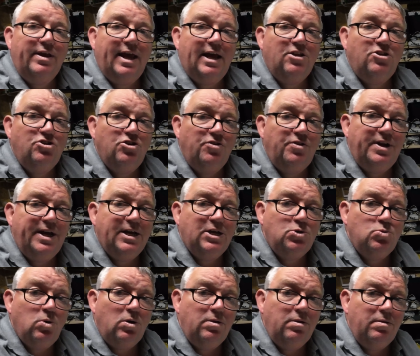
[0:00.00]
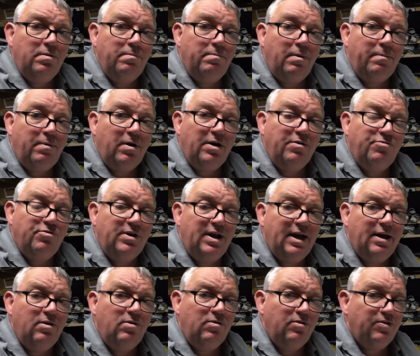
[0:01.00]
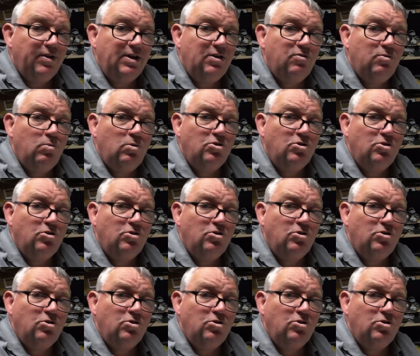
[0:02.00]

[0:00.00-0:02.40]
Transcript: catch you on the next one. Bye bye for now. Thanks